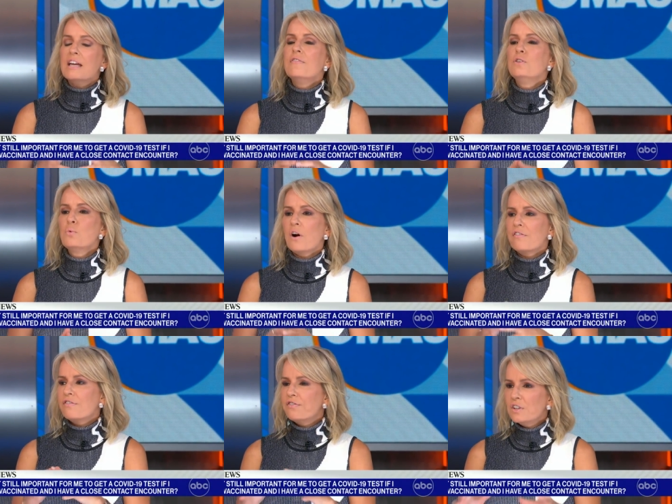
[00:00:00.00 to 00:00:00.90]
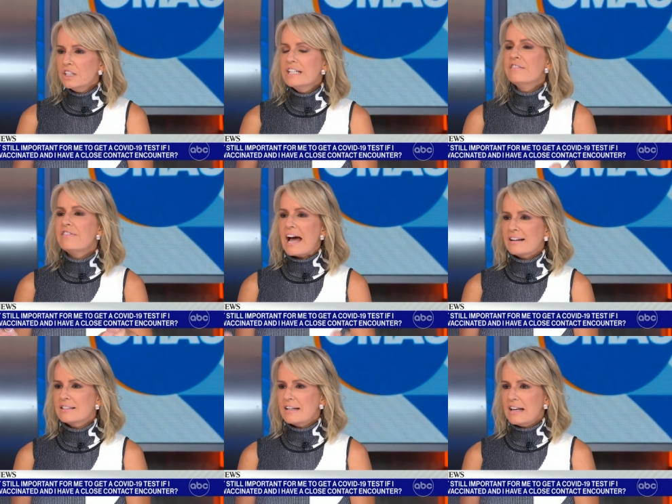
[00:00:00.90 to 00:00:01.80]
If you are fully
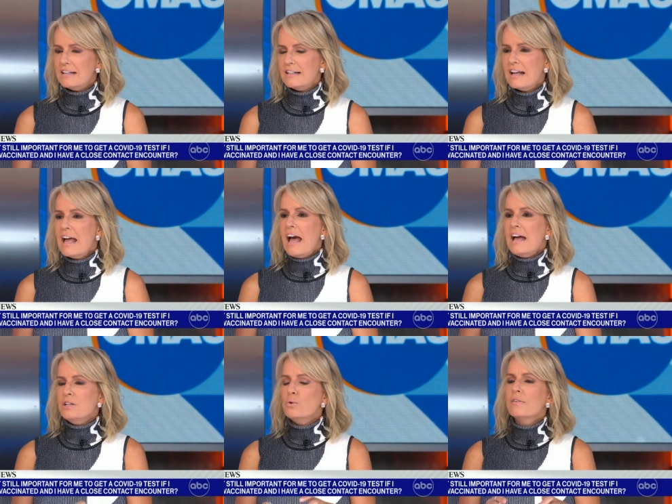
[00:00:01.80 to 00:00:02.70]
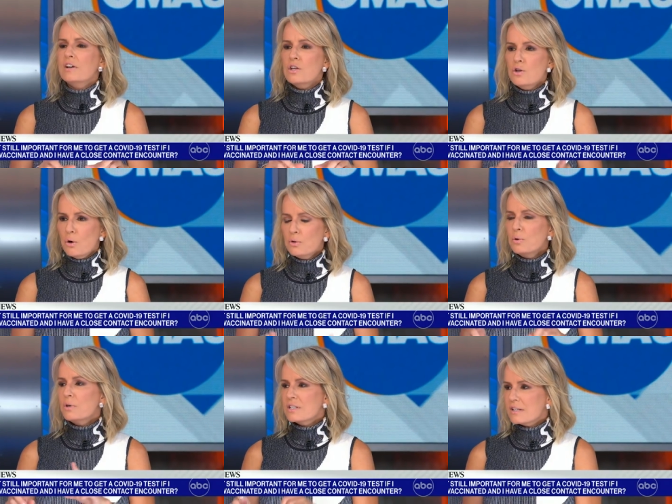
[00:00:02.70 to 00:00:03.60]
vaccinated and you have a known
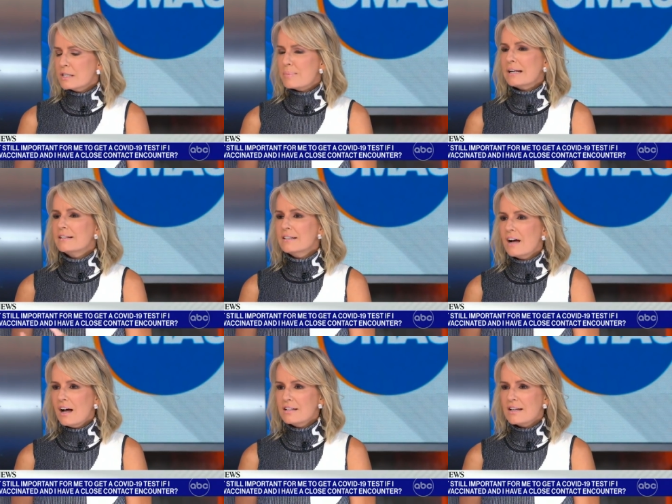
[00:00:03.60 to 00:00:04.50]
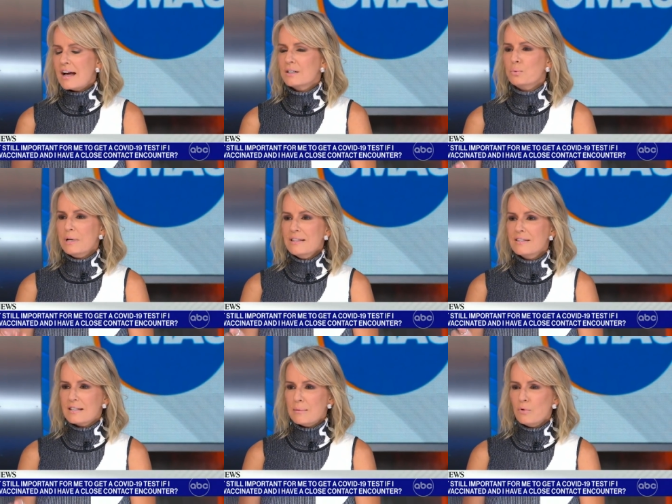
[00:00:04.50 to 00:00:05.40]
or suspected contact with
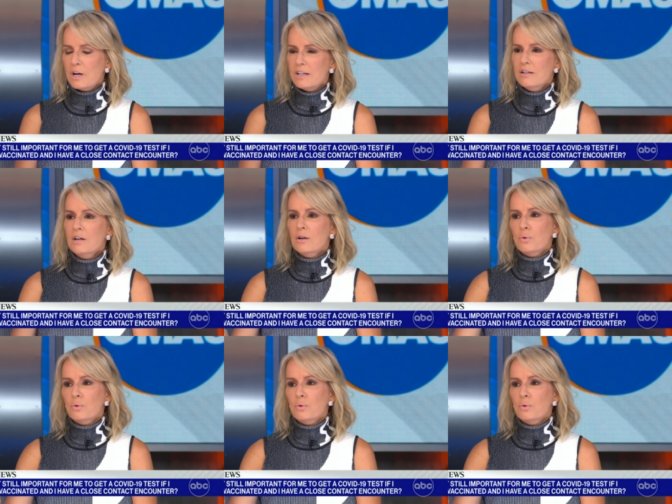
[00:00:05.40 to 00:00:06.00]
someone